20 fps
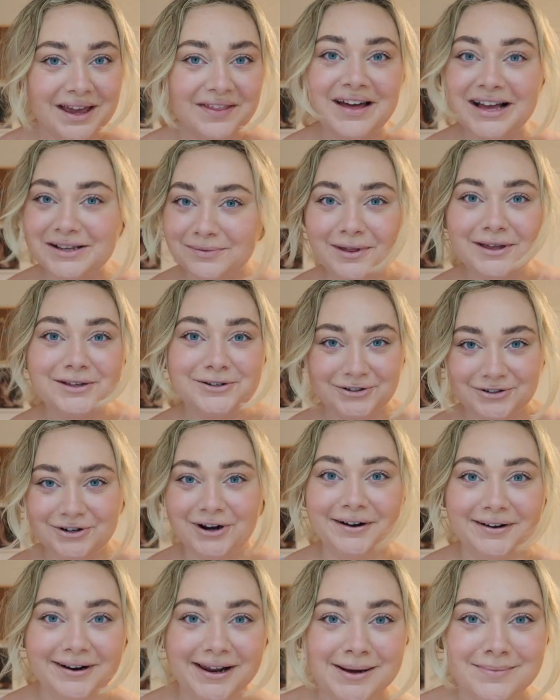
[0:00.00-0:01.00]
that's why there's not
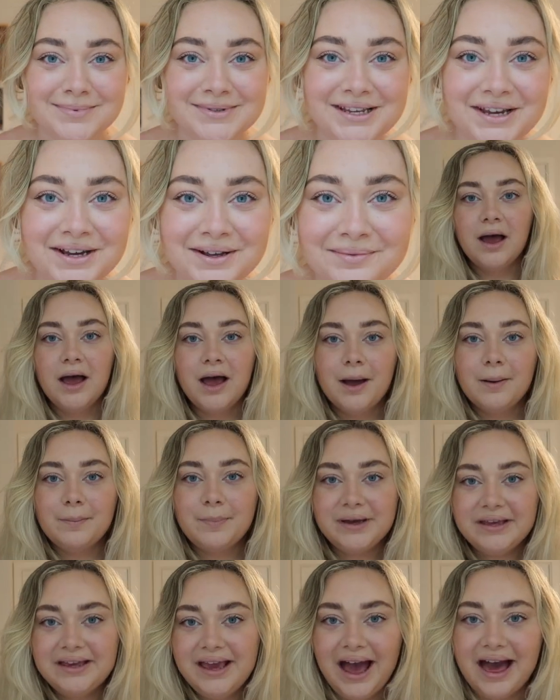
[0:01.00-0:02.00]
try on clips.
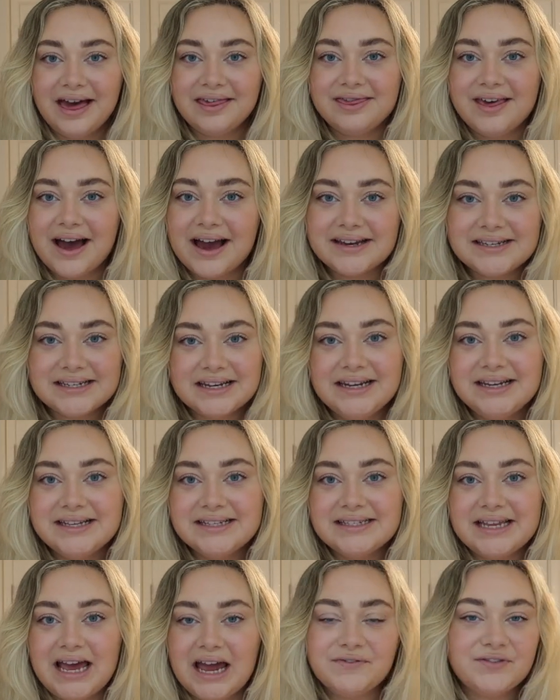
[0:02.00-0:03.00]
But yeah, that
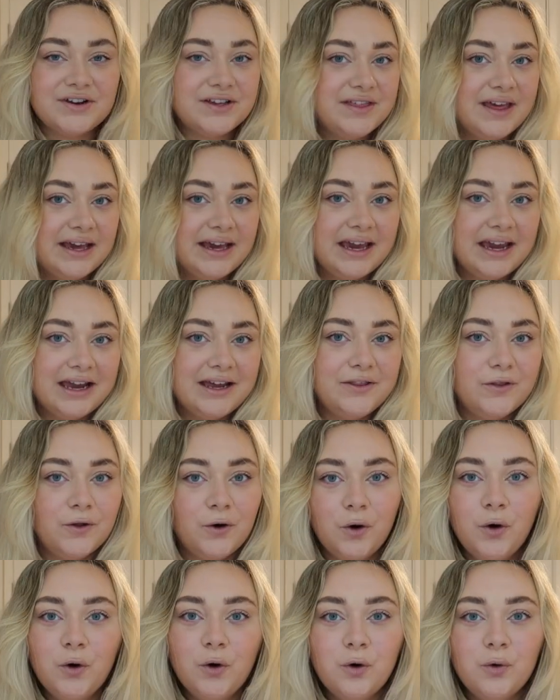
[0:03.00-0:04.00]
is everything in the
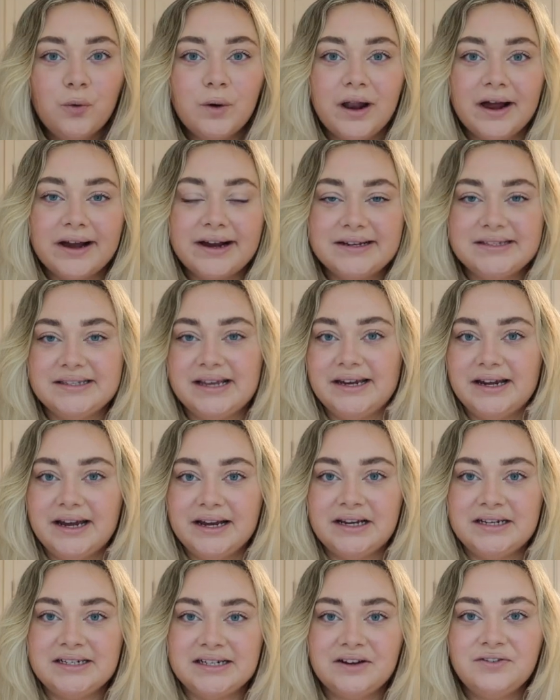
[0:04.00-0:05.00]
haul. Like I said, I
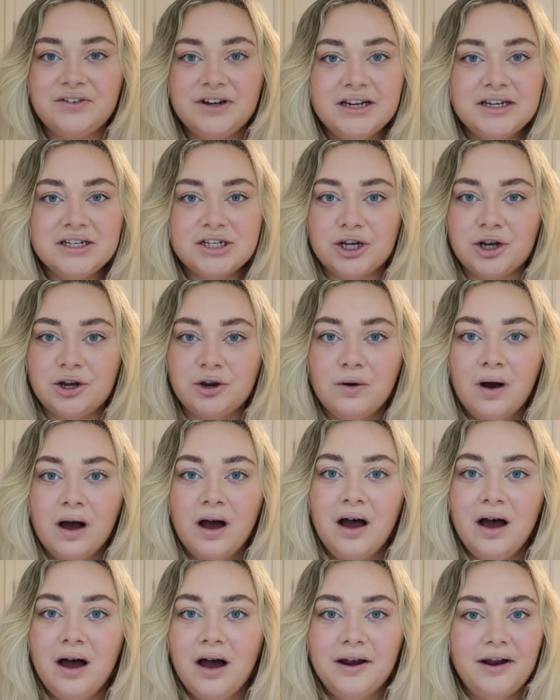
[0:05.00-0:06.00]
can definitely do
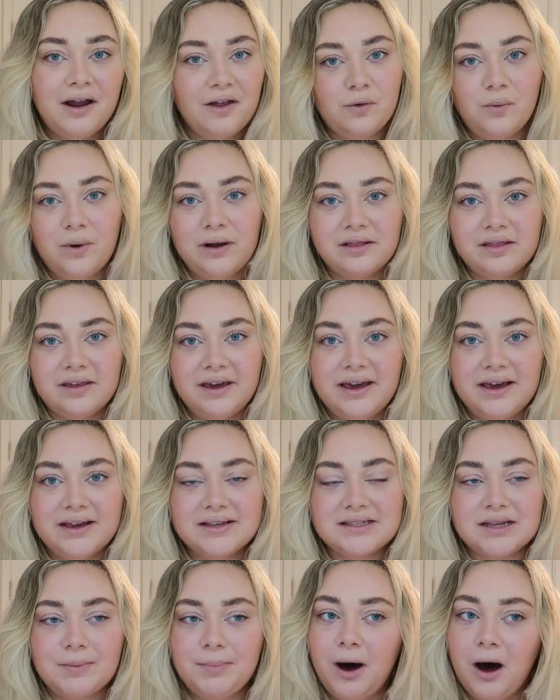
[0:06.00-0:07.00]
another one of
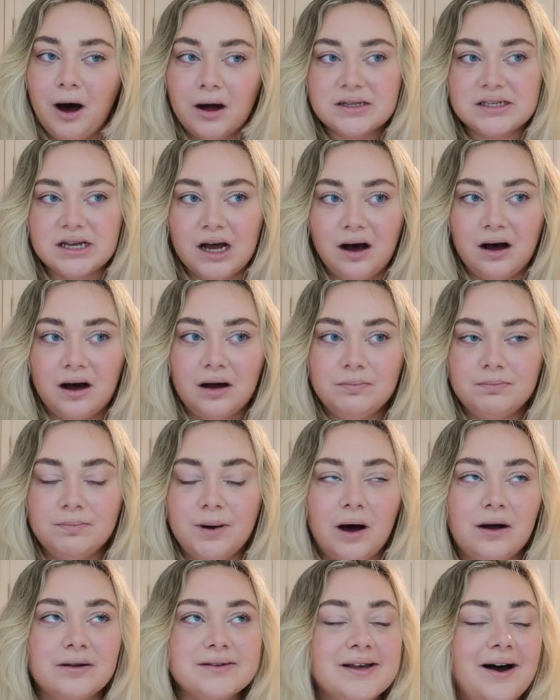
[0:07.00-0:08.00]
this, a part-time,
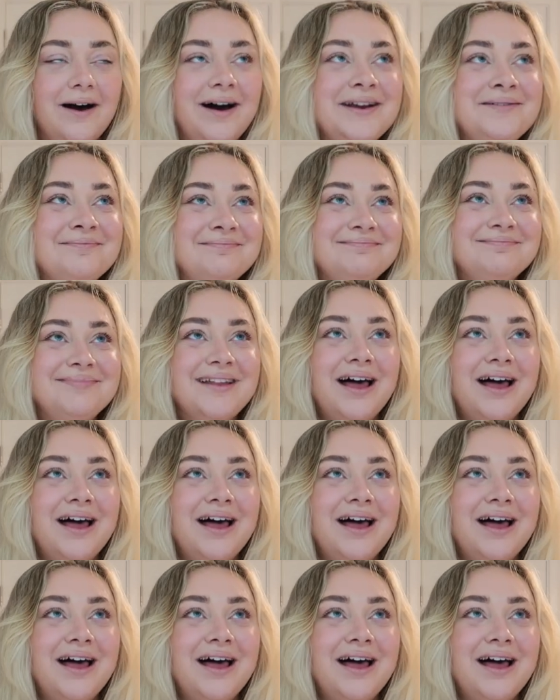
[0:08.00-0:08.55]
part-time,